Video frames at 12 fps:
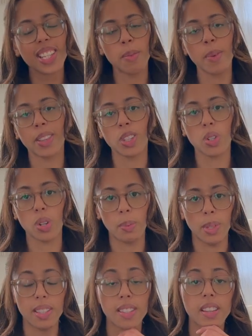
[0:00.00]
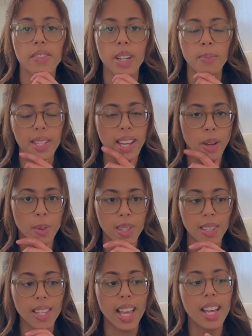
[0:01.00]
Samanta Schweblin's Seven Empty
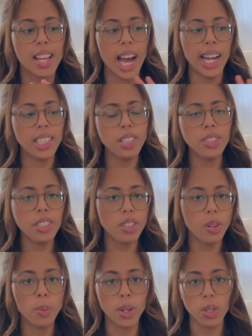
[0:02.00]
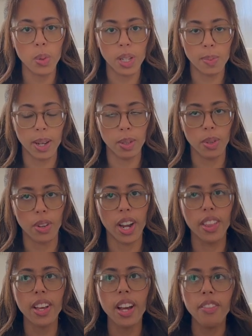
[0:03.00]
Houses. I didn't really know what to expect with her. I
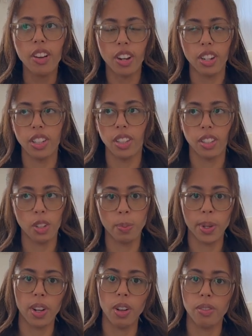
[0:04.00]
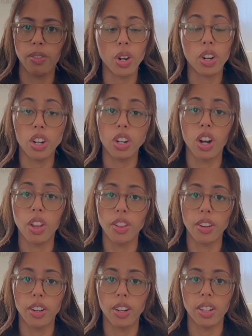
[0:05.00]
think I've heard a little bit of her
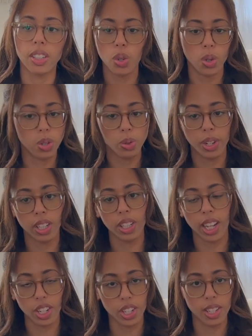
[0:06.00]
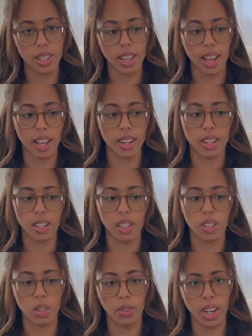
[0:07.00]
other short story collections and
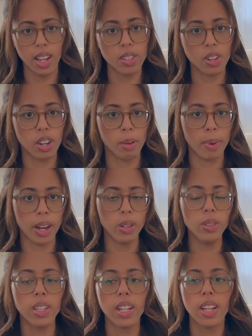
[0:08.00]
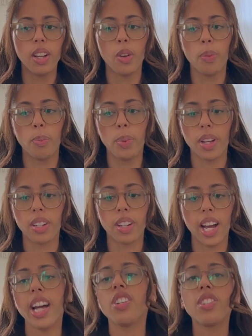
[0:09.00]
novelas are about,
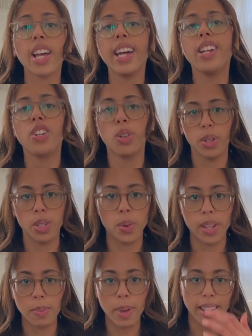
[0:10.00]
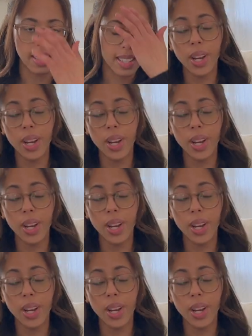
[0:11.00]
but I just, I didn't know what to expect.